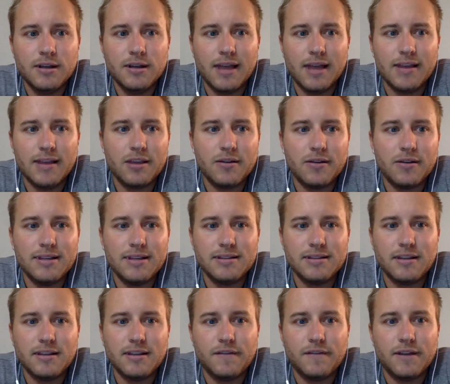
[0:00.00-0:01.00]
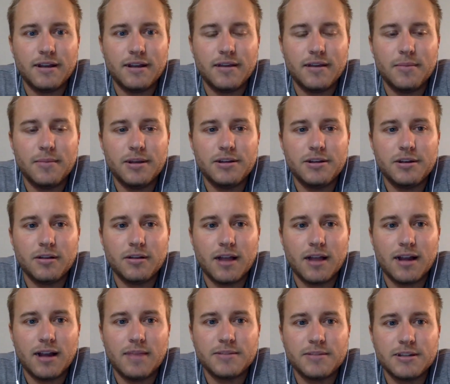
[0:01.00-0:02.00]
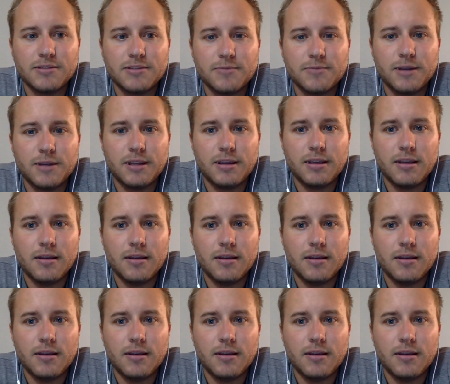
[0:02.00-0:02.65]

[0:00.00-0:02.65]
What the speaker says: I think you can easily fit him into your lineups this week.